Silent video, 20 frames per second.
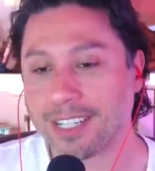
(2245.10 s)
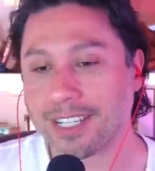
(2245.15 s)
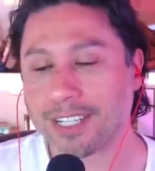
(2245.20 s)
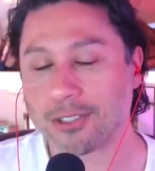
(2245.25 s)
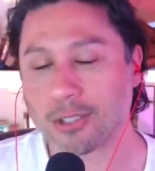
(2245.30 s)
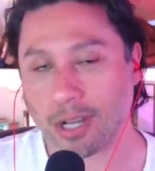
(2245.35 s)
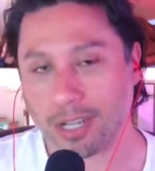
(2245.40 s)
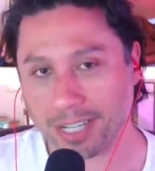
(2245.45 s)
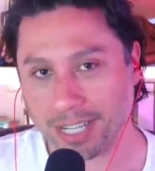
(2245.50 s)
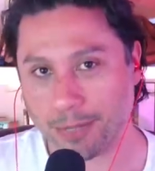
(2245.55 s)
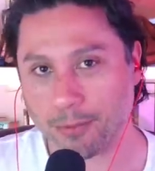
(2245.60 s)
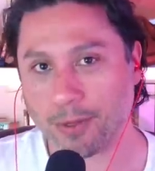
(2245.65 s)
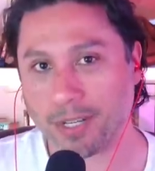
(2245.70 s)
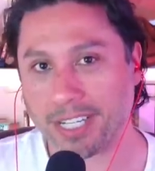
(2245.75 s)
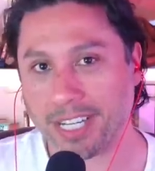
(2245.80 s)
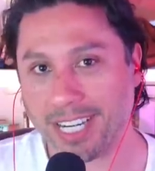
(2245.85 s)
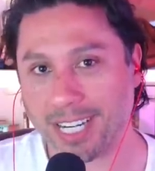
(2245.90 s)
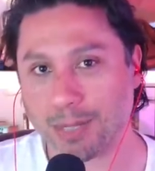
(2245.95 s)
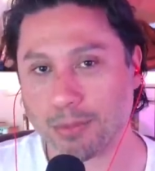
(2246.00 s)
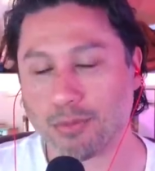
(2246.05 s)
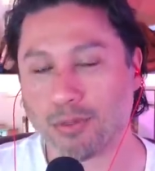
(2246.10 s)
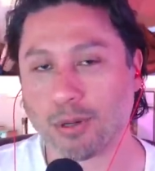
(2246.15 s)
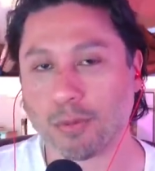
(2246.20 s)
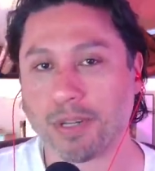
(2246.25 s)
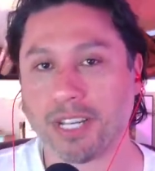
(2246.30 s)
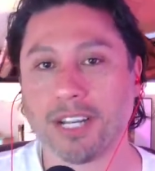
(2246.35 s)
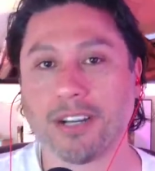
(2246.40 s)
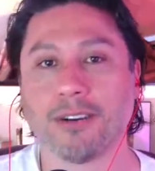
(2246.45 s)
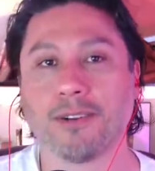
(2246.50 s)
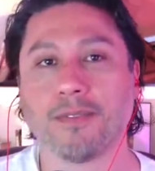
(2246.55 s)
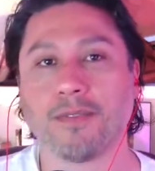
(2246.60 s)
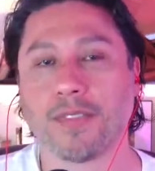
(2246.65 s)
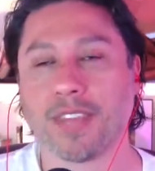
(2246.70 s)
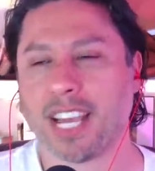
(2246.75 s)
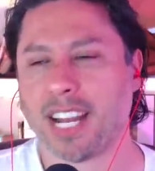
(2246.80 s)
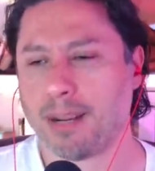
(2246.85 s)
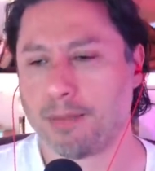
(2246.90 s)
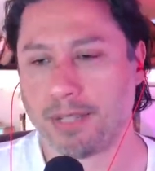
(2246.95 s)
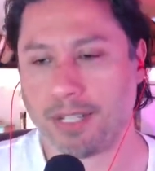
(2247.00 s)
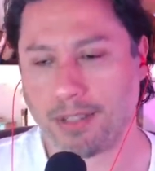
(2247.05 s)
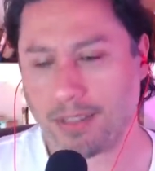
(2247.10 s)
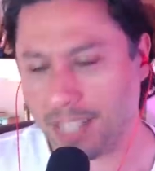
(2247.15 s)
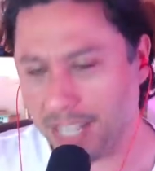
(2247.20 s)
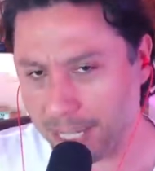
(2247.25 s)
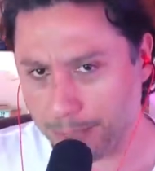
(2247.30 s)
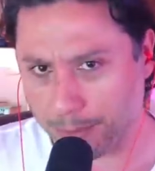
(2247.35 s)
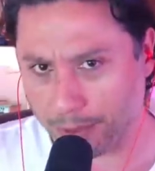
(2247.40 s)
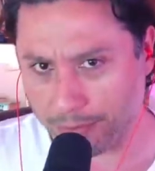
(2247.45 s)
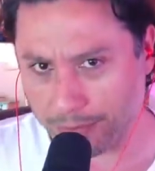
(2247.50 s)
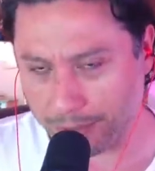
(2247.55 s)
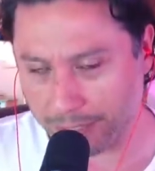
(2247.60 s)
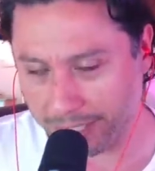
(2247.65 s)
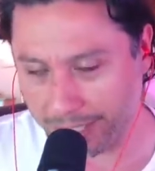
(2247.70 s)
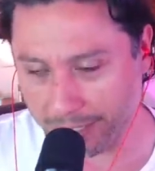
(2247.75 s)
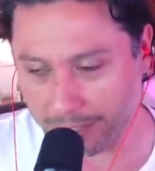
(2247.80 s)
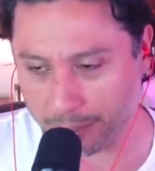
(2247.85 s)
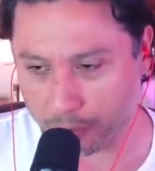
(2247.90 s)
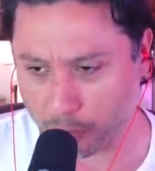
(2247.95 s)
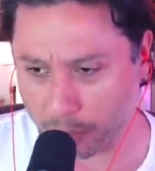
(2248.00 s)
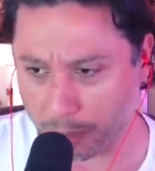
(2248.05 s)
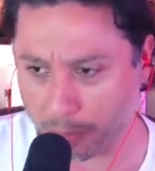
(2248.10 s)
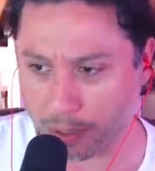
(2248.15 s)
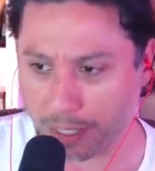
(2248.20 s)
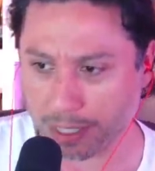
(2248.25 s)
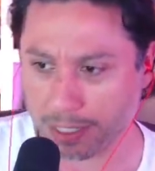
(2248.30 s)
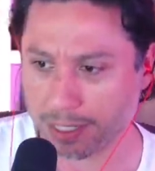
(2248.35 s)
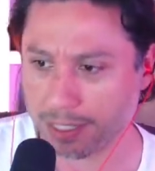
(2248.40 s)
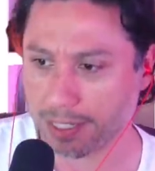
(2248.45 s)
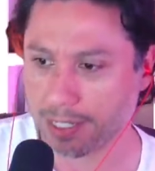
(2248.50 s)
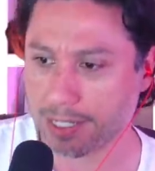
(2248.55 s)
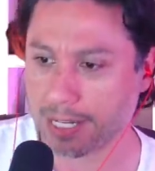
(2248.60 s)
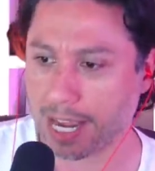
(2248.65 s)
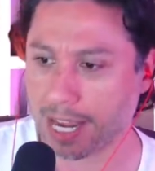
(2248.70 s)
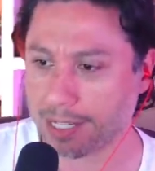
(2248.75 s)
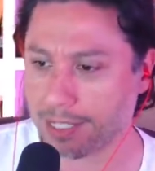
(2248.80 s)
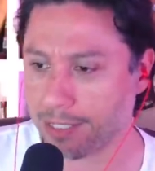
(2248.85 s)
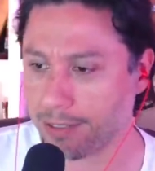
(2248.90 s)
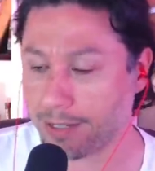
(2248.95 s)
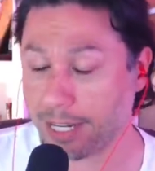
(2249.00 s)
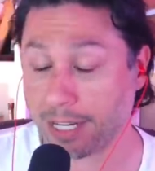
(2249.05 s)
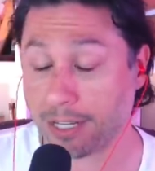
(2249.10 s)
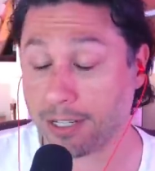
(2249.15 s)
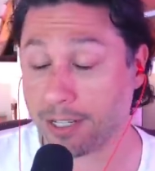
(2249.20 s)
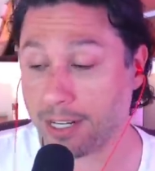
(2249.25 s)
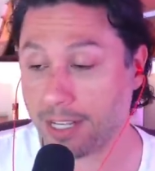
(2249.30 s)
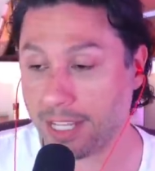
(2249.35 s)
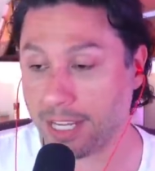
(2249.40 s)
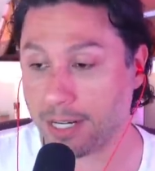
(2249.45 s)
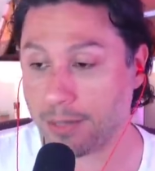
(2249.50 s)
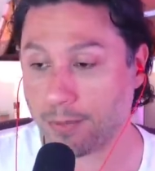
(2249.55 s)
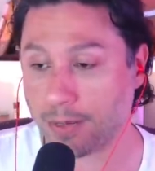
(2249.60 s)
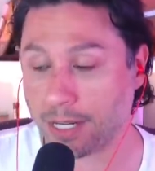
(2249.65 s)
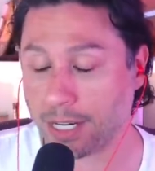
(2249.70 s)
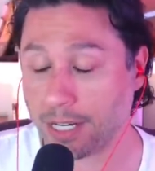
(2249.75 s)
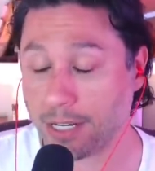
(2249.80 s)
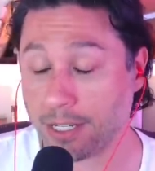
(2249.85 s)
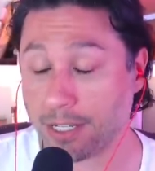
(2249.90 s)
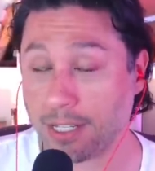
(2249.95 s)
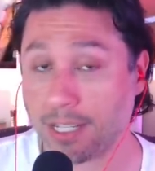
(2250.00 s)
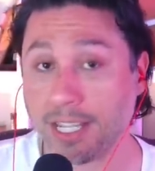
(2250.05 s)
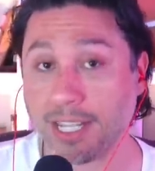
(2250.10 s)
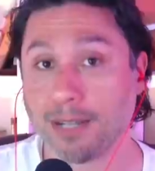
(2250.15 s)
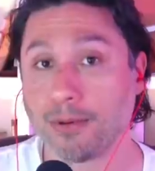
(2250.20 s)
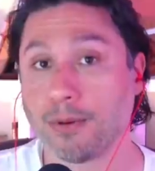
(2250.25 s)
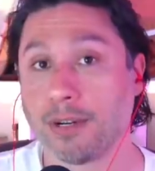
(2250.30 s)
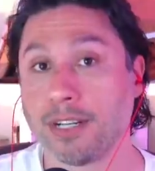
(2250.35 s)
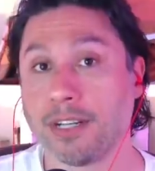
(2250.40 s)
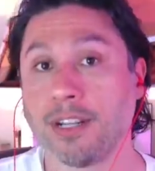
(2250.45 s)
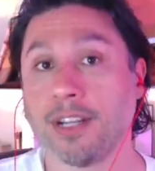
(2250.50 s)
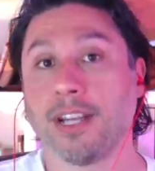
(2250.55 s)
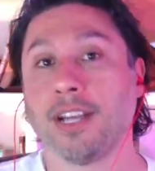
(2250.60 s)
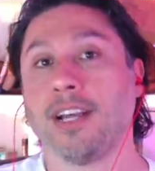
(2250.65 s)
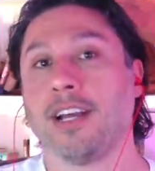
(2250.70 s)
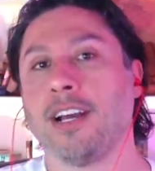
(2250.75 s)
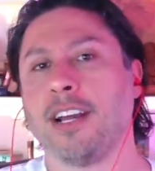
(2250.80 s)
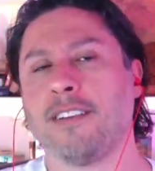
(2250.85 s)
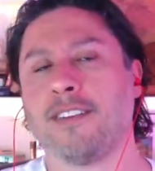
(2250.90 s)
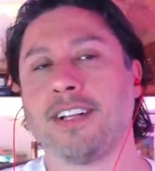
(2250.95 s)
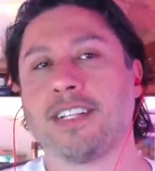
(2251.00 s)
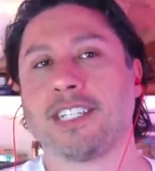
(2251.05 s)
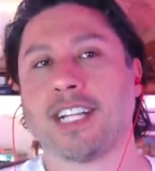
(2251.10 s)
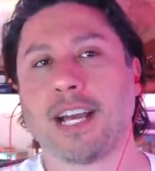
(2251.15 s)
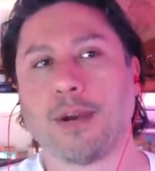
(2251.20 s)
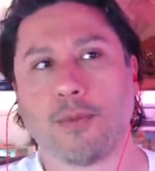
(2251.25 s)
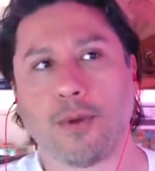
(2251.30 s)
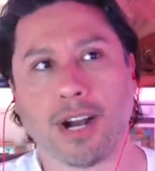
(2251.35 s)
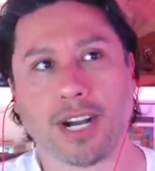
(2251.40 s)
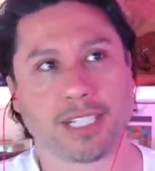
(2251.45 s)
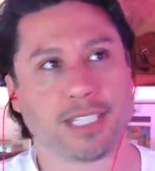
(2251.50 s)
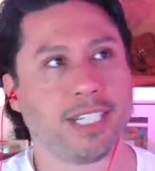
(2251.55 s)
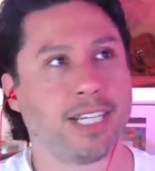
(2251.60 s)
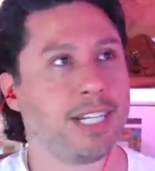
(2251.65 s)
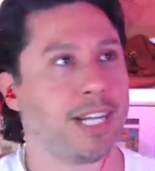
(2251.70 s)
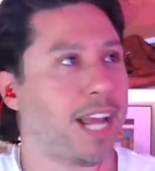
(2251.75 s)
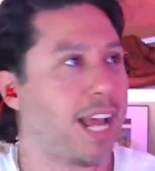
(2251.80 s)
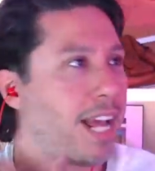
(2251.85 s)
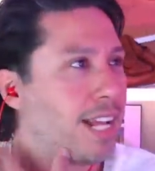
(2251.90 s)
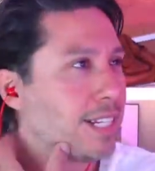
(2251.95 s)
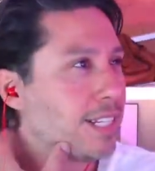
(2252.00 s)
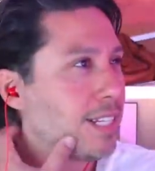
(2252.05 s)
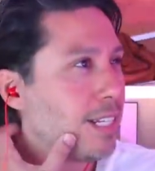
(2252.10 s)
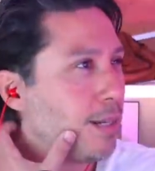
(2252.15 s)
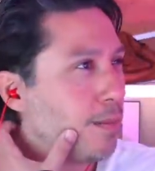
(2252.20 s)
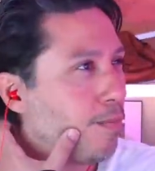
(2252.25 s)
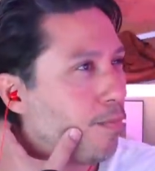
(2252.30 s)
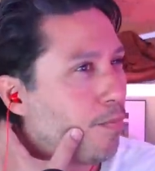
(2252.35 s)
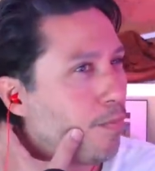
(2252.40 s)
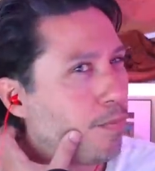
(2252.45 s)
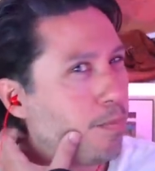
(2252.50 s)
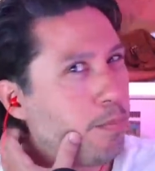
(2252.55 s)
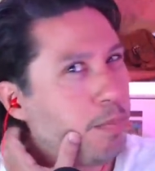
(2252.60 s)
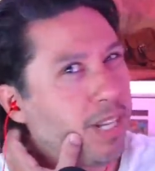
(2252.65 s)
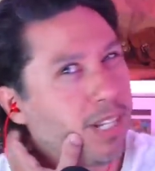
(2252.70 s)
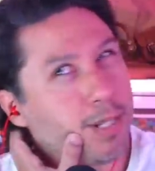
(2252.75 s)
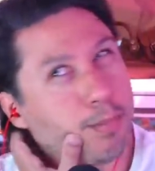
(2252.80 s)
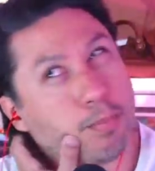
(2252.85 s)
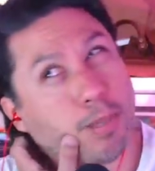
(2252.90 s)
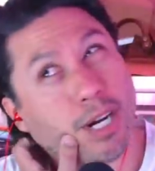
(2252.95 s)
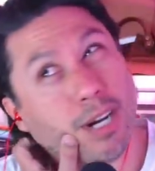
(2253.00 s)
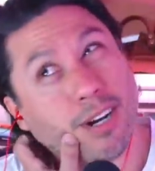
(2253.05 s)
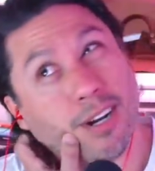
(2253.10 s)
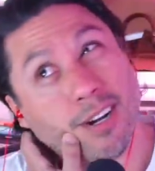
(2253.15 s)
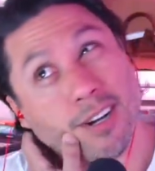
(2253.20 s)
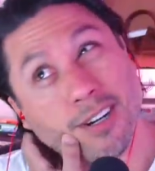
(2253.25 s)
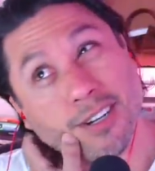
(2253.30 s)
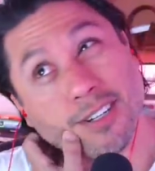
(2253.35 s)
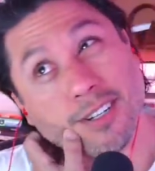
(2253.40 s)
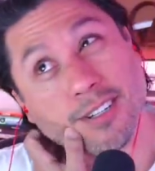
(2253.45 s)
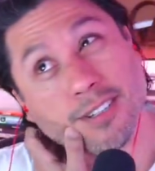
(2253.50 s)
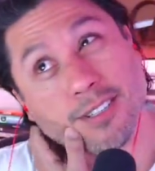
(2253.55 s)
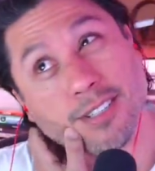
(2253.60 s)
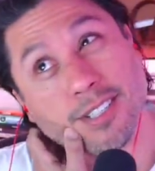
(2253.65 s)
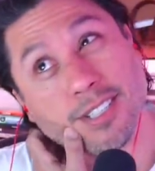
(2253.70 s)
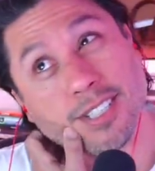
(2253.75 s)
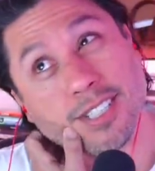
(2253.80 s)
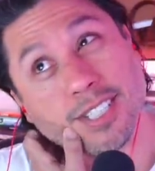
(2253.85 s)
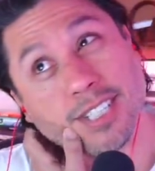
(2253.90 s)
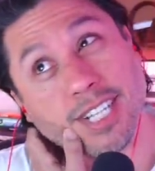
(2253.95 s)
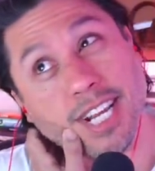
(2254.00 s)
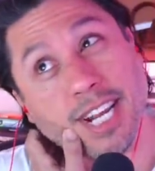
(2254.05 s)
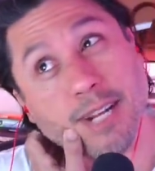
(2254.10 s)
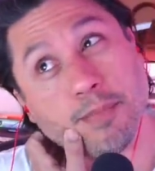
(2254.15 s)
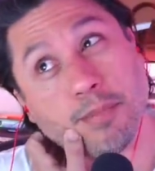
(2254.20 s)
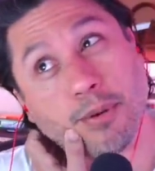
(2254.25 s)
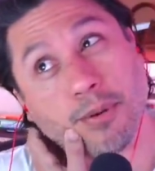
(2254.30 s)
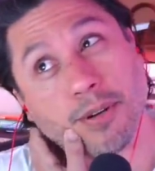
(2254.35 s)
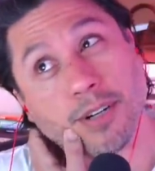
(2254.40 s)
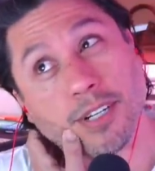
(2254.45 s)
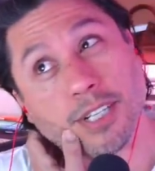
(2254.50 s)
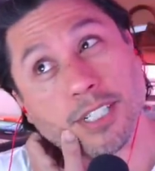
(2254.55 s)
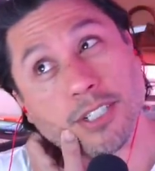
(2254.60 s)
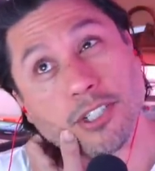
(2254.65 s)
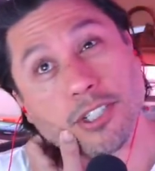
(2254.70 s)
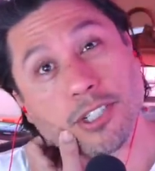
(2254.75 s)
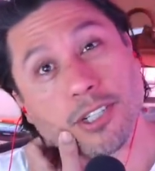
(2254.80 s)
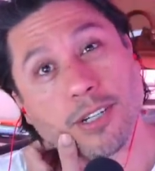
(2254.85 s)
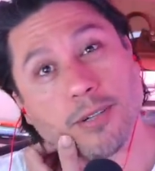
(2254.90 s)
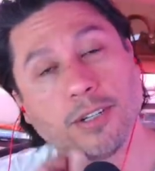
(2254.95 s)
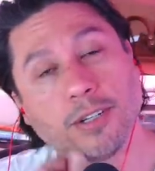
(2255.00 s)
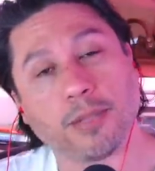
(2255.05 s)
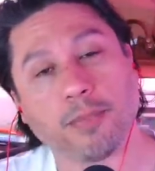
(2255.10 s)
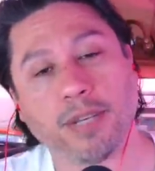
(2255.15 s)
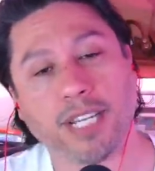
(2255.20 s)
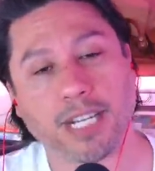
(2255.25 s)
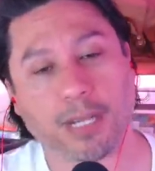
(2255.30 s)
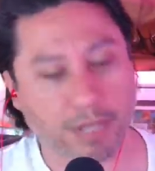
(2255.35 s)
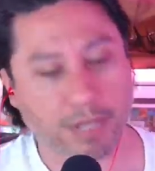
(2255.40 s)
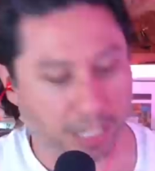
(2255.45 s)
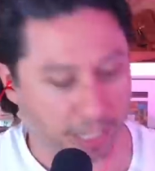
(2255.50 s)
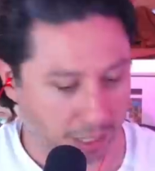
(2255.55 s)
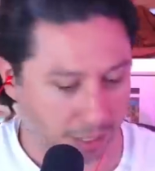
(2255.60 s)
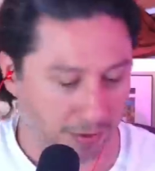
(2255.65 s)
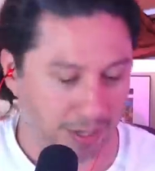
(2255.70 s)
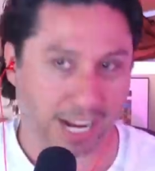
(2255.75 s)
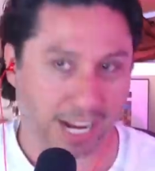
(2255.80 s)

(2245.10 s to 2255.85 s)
So I'll get one here before we go. And I've been thinking about for years what I wanted as a tattoo. And I couldn't think of one. Eventually I walked in. I had some Billabong or skateboard shirt with me. And I'm like, you know what?